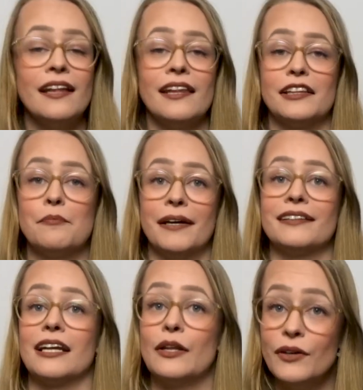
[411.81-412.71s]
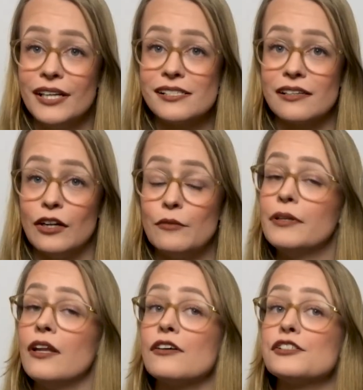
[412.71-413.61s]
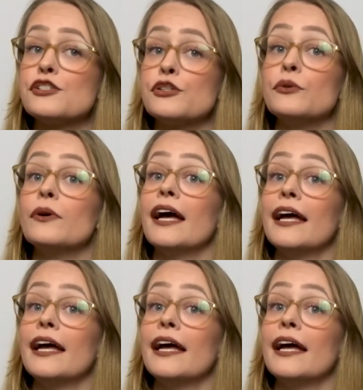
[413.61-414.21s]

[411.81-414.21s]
that the Petralona skull belongs to